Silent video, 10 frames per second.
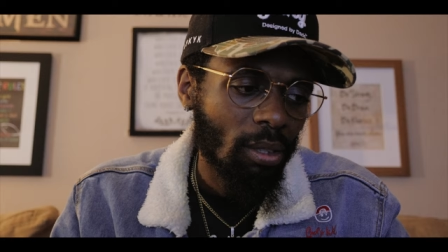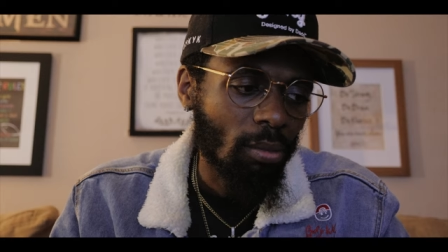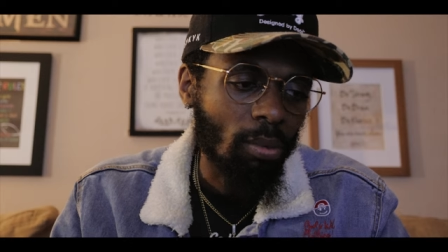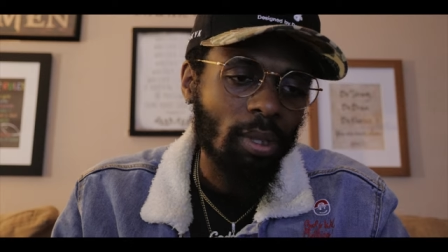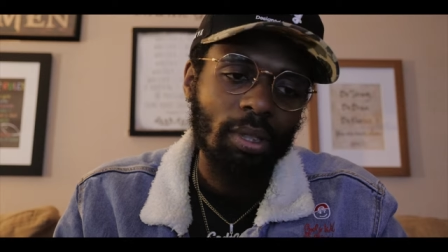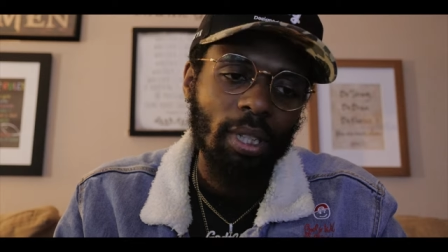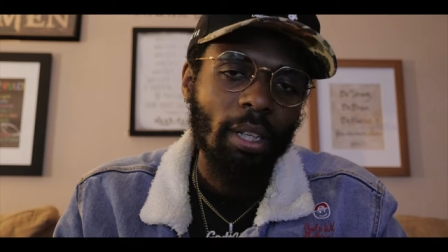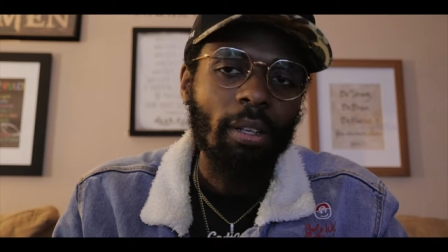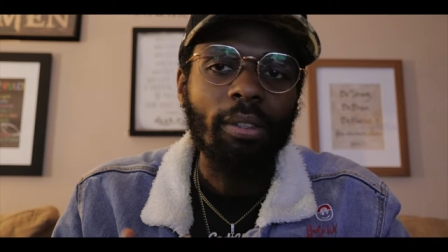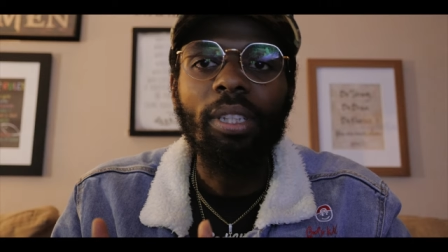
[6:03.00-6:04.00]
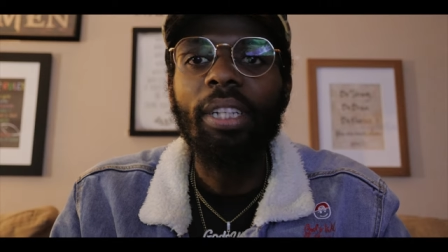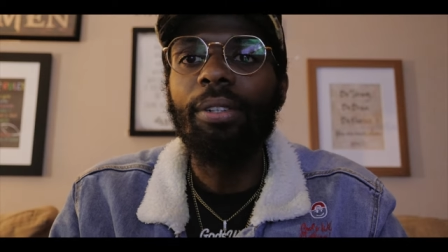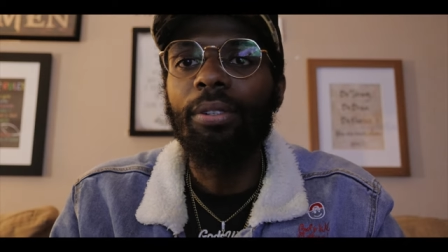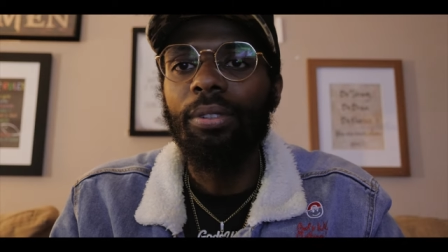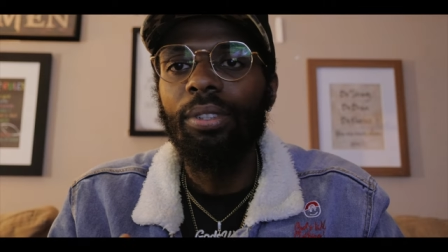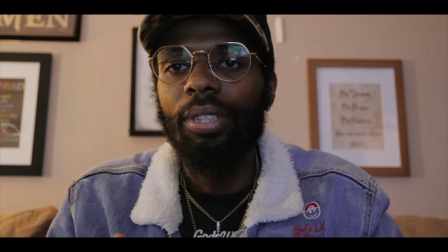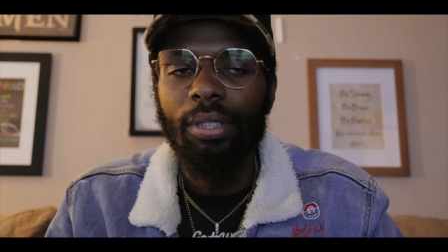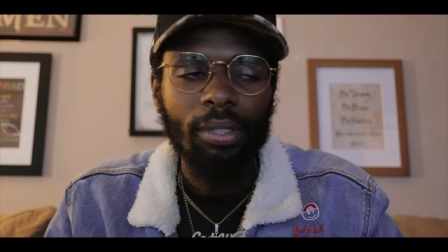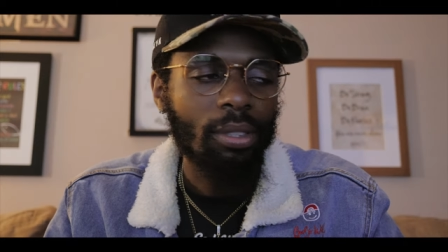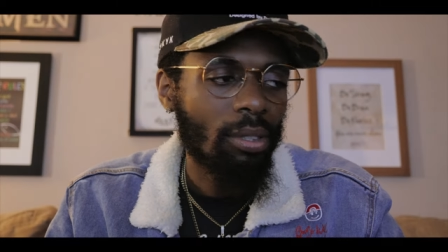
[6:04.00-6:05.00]
ones that are the leaders,
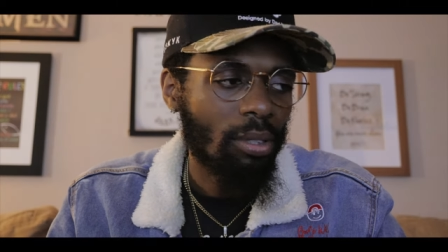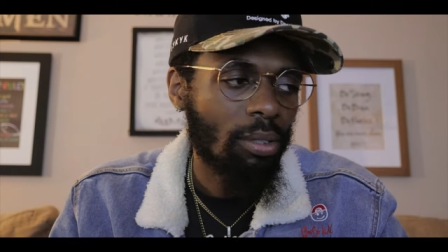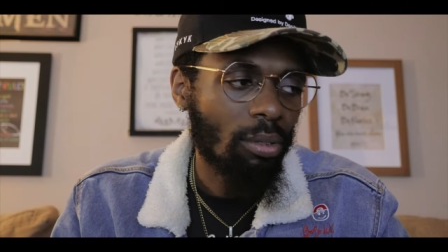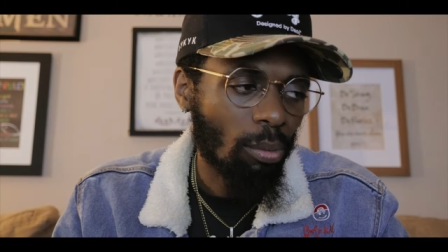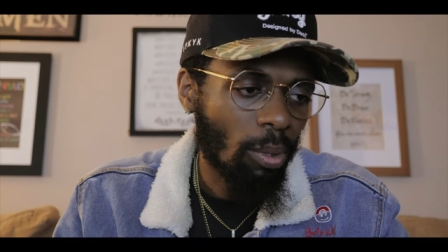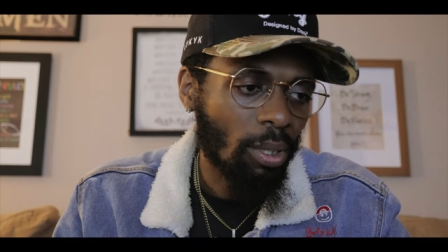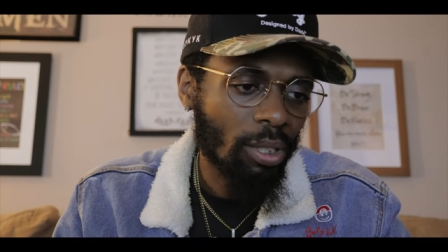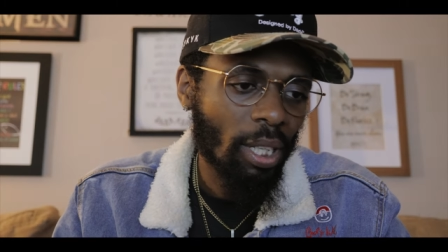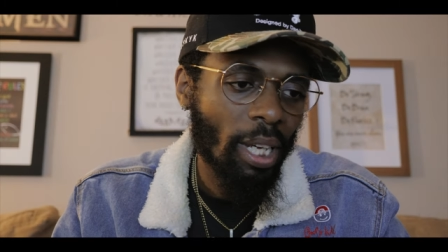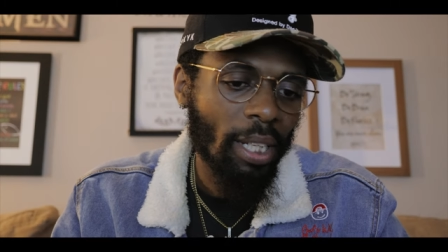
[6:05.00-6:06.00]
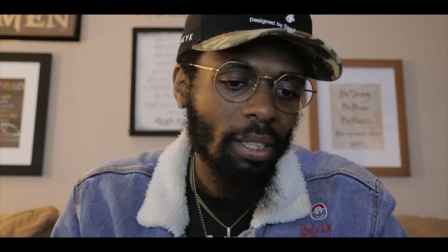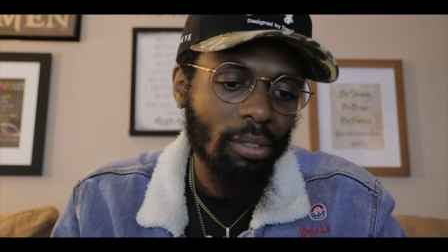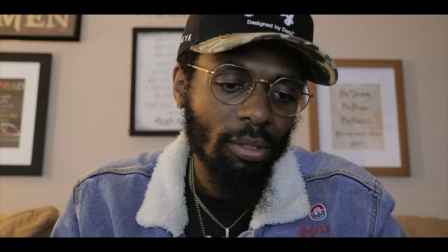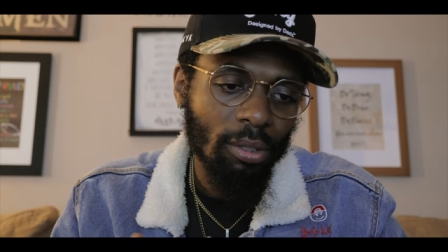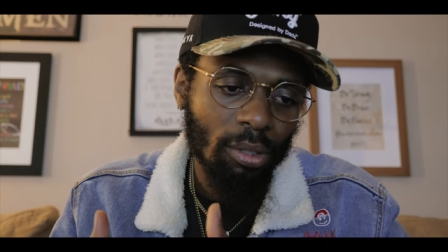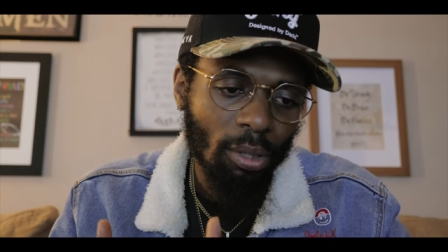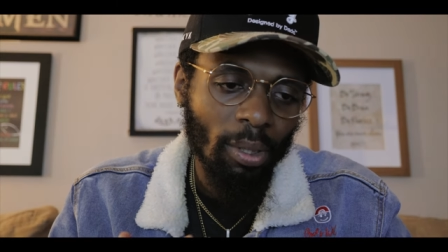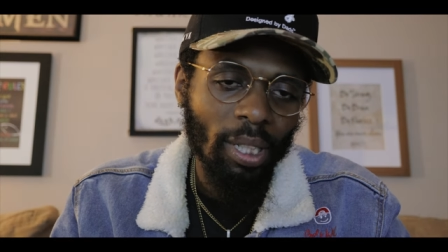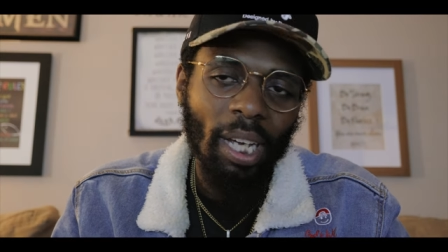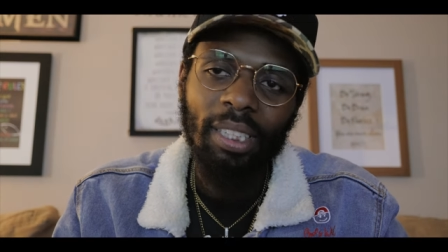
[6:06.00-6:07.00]
and the ones that, you
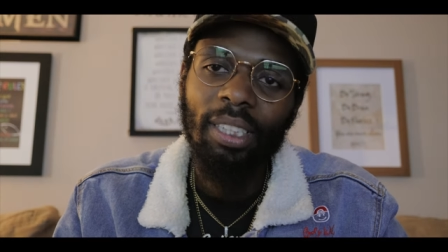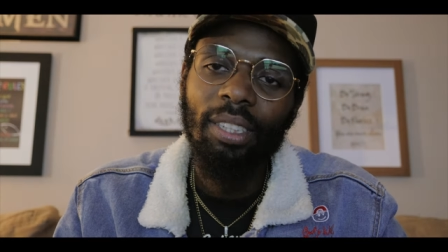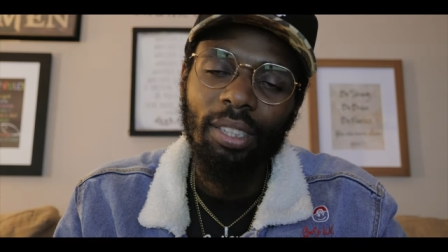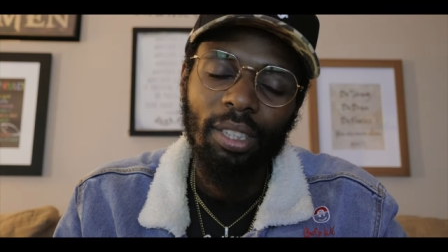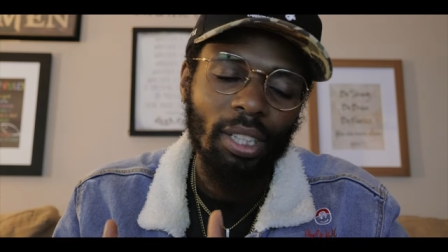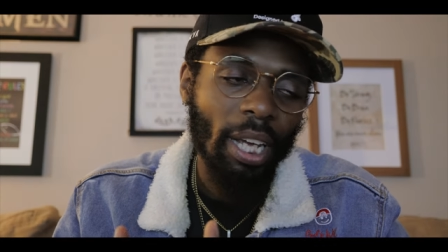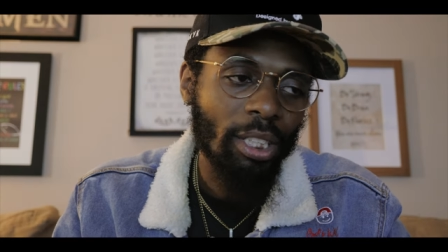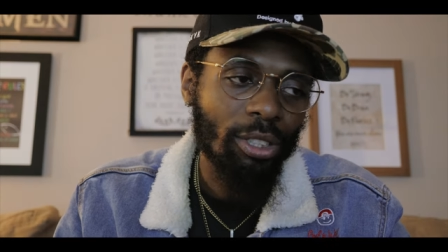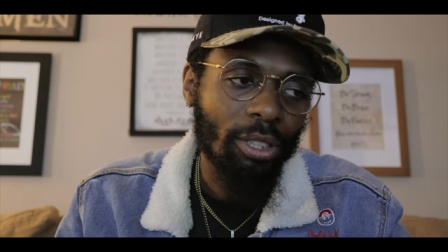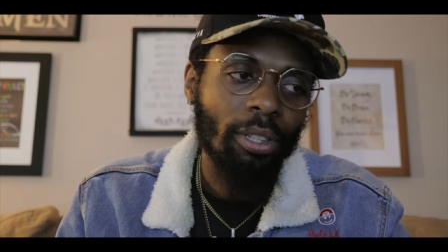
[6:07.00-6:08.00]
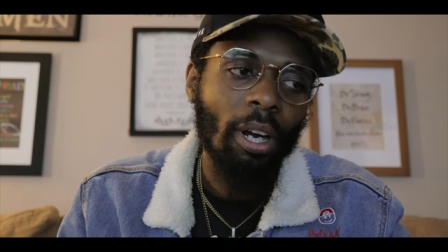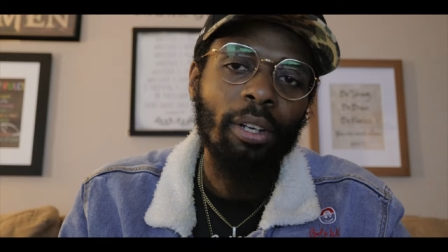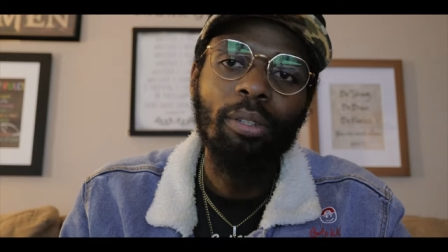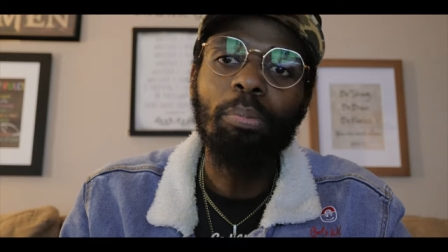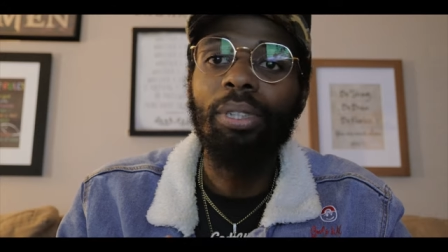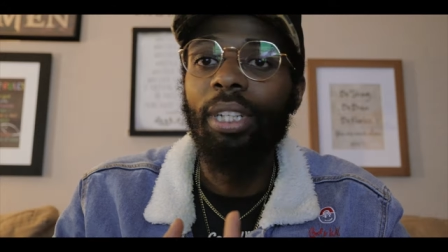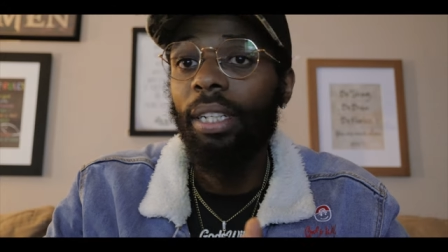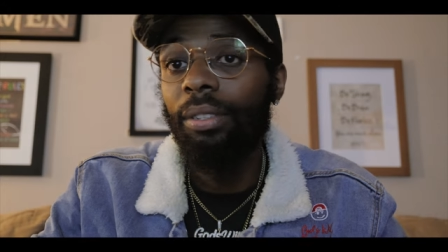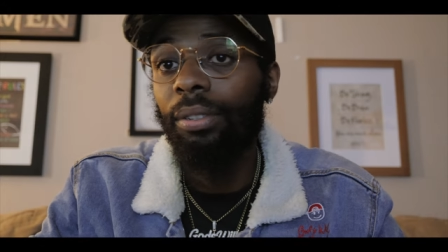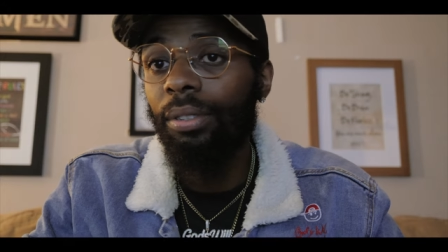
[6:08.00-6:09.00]
know, in essence, in nature, are the
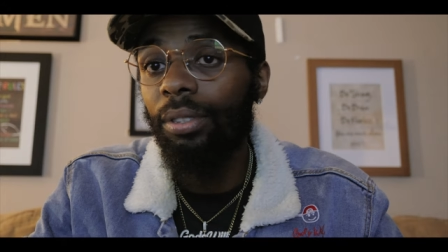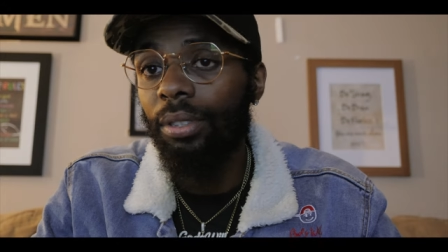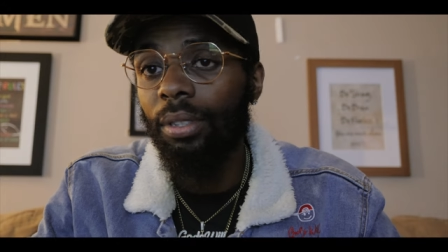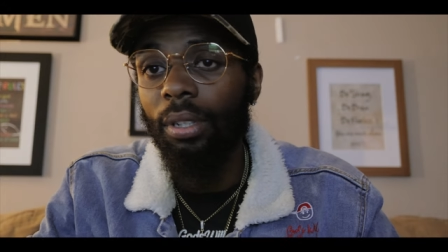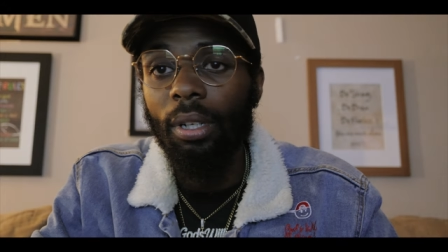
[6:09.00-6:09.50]
protectors.